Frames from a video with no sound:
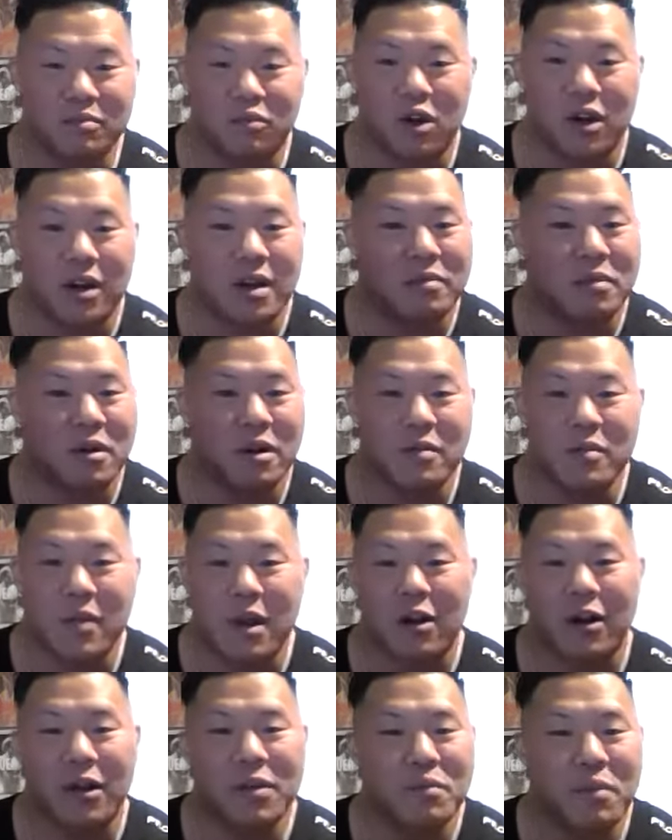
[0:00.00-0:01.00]
brought up on
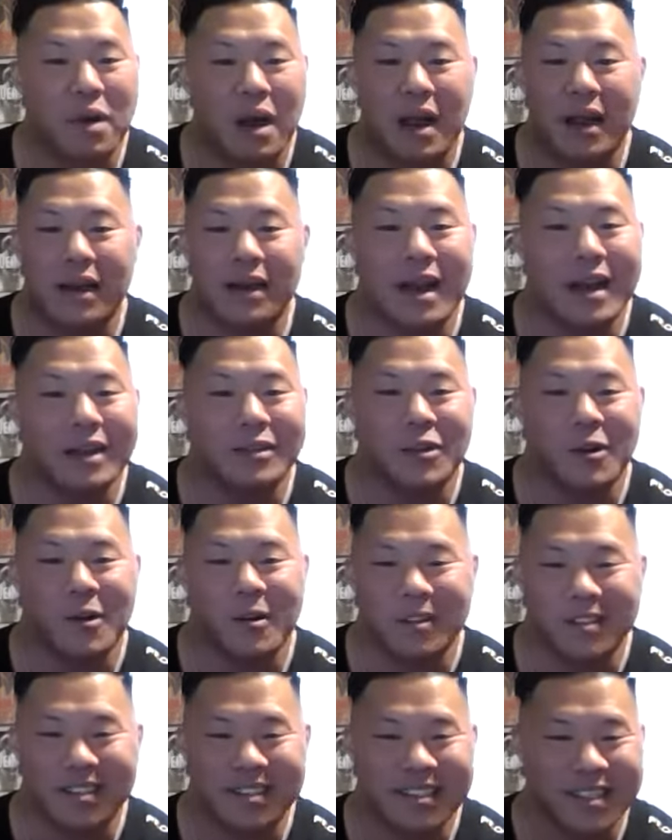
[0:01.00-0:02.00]
American pie and hot
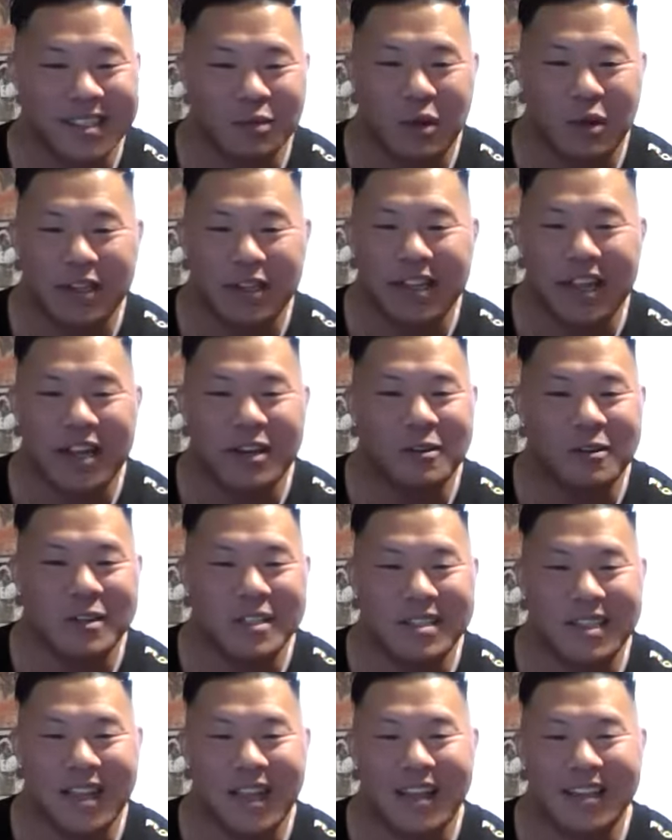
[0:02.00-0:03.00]
dogs, as my dad always
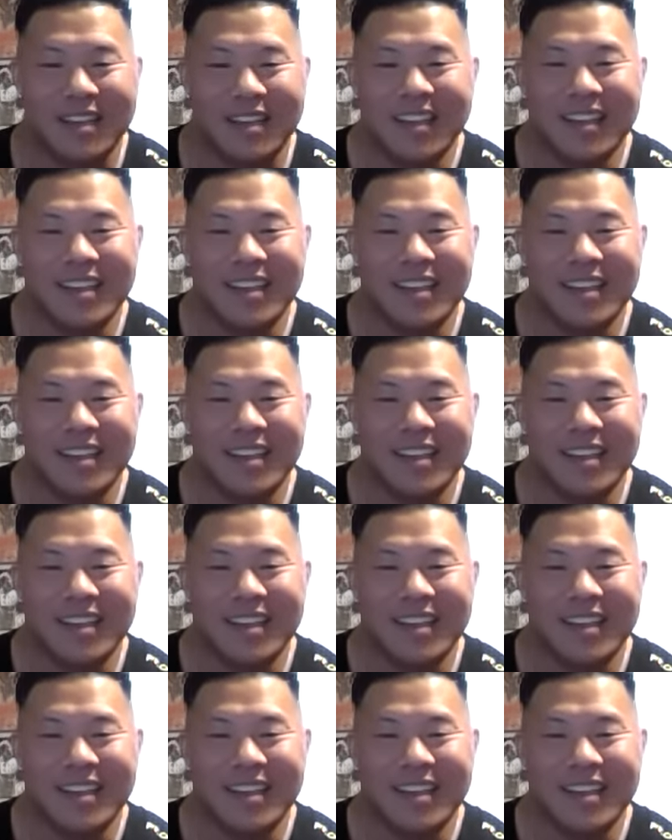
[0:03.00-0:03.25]
said.